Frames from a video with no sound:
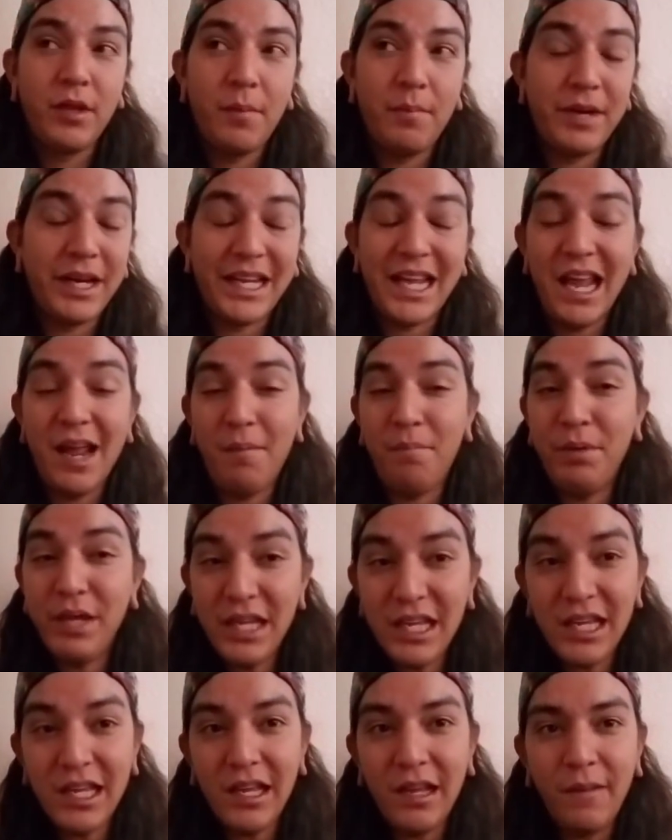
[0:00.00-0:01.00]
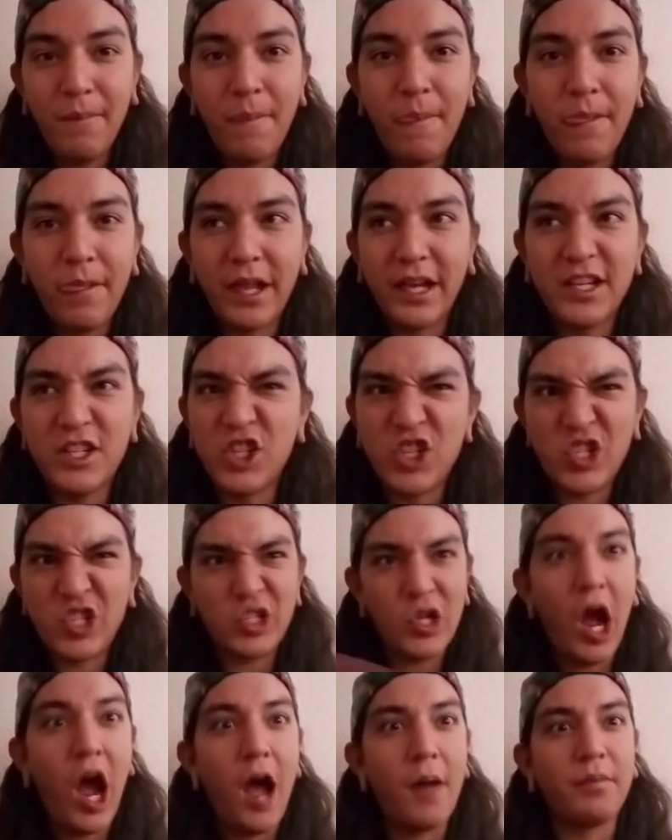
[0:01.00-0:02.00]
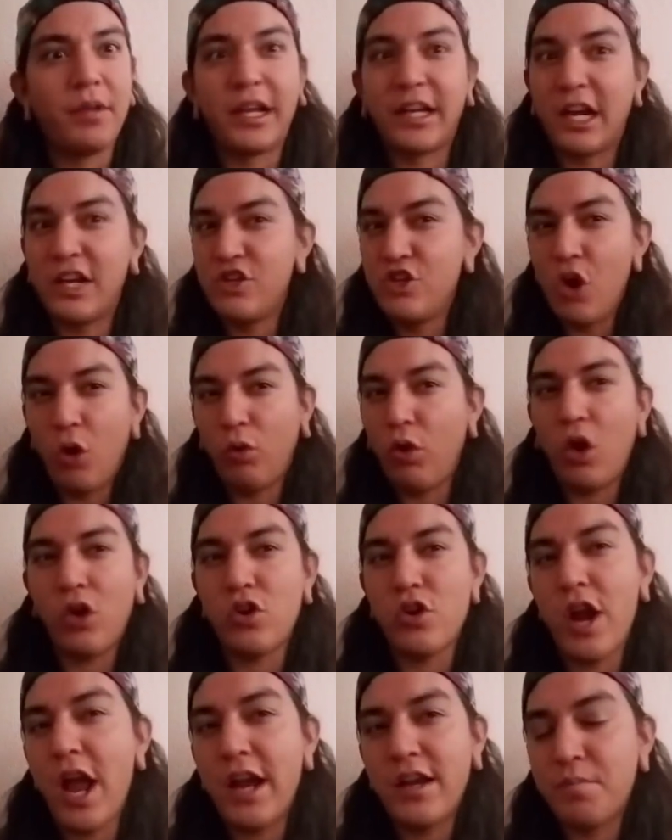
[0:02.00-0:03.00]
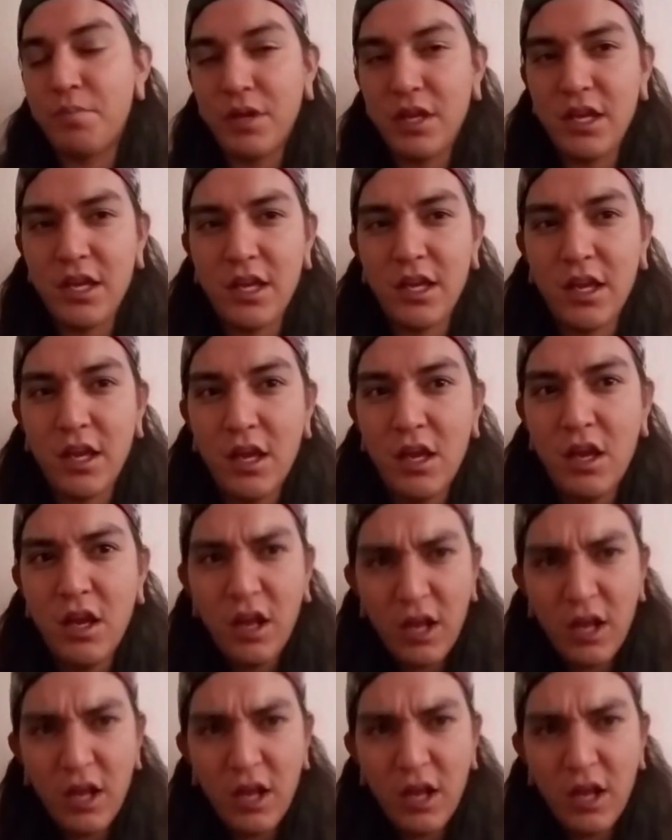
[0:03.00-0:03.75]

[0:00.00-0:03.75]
But I can't pee. Like it just stopped. Like I no longer had to pee.